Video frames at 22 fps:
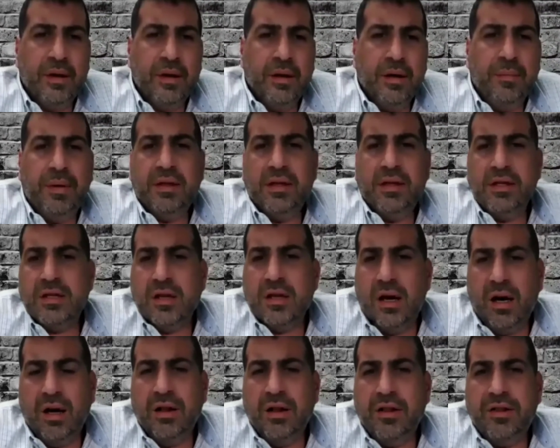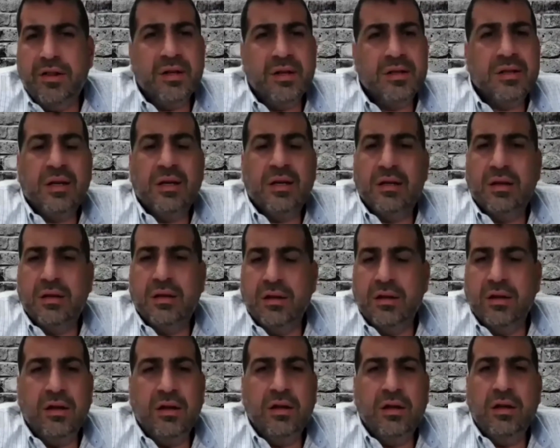But there's other things like
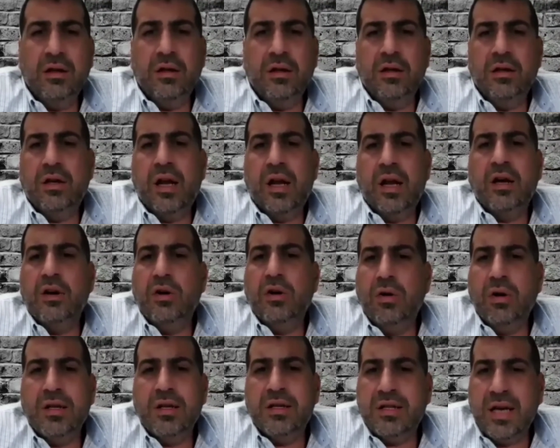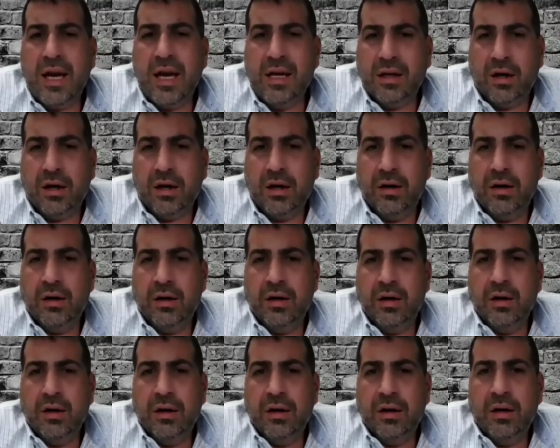you're not going to go to the tailor
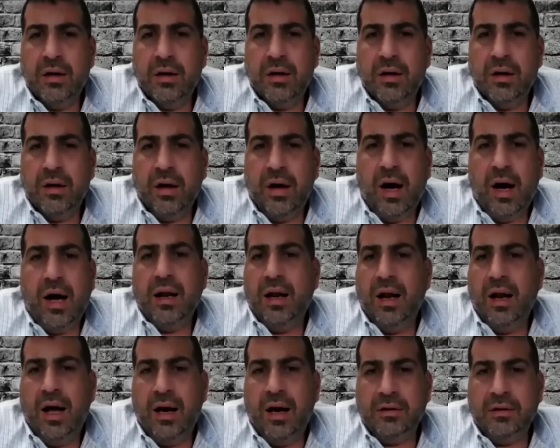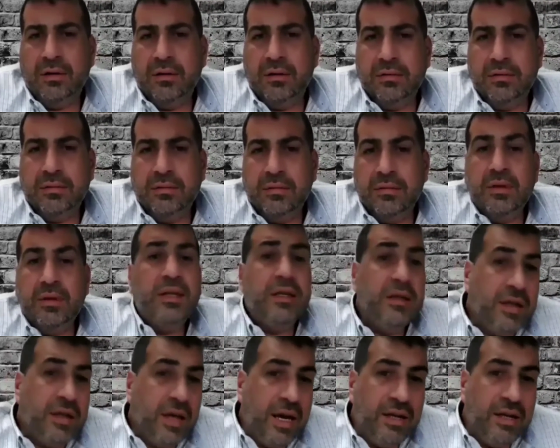online.
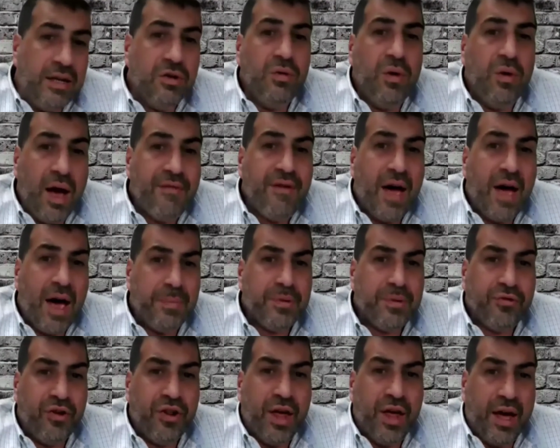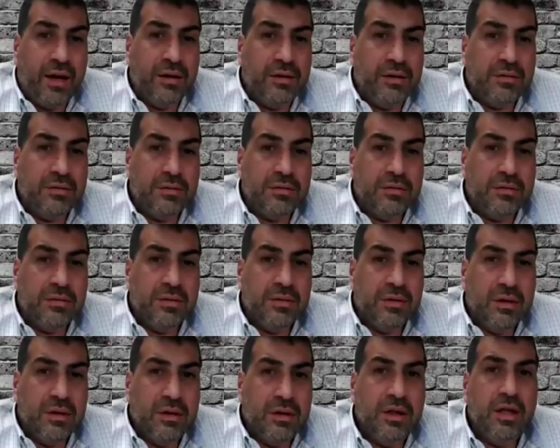They do have apps for that.
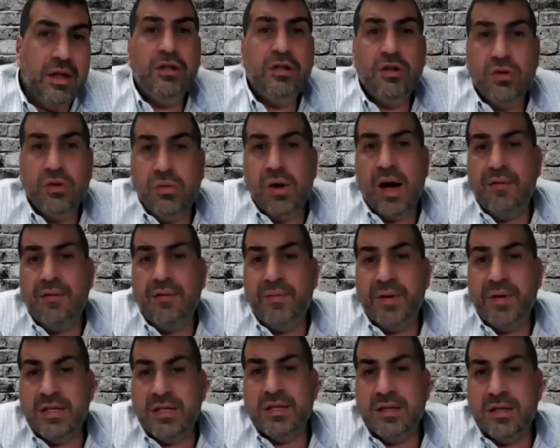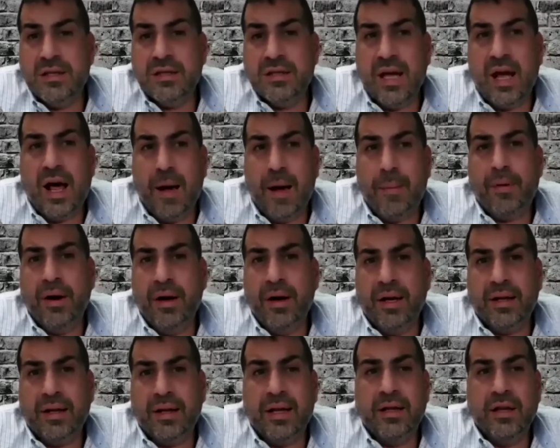They do have businesses that operate
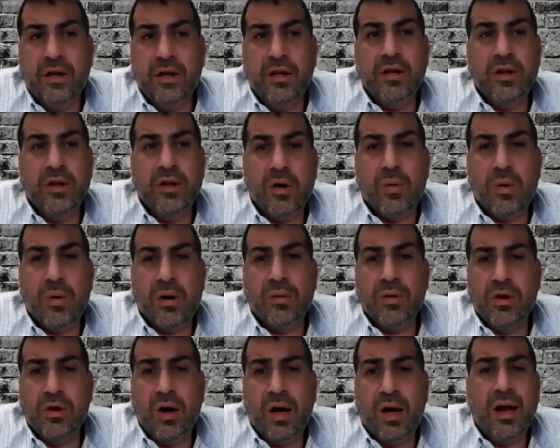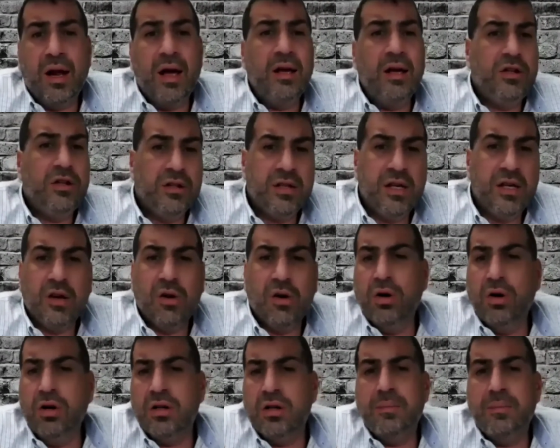like that. They can work with you online. They take all
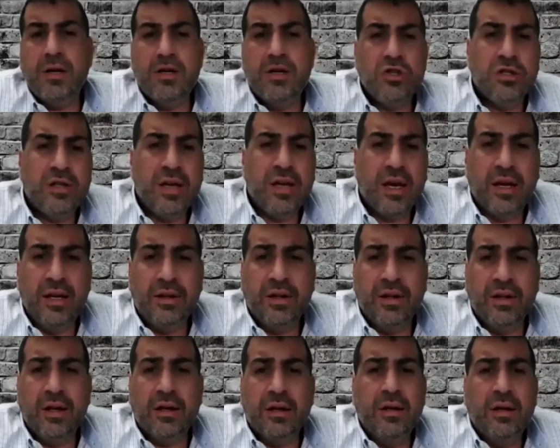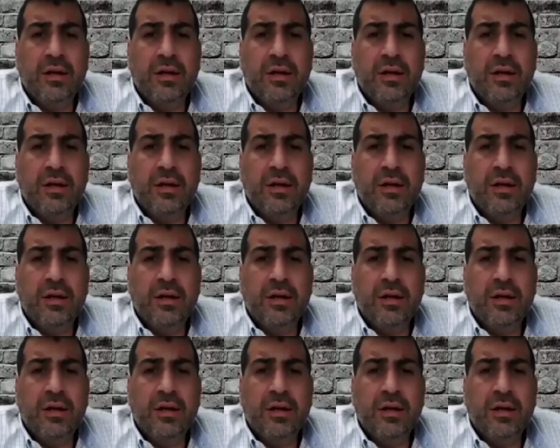your dimensions, that kind of thing.